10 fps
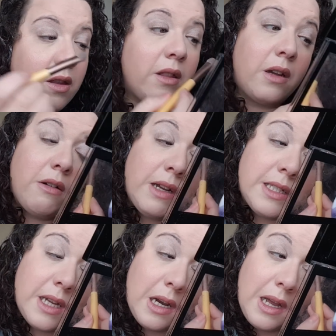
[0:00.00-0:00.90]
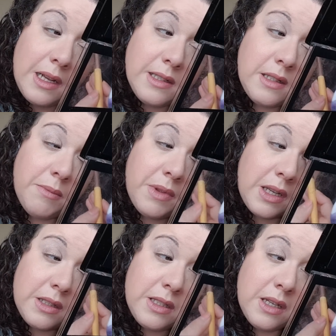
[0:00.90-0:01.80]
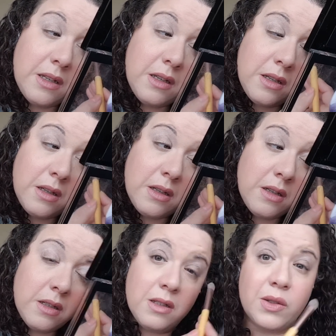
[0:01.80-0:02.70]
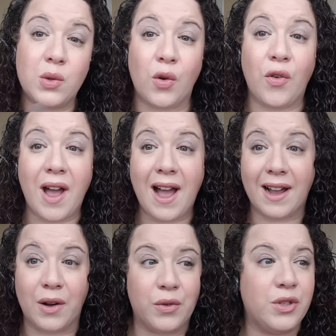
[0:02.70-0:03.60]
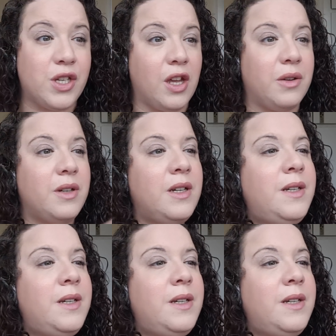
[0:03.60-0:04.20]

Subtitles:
the crease color has something to sort of hang on to.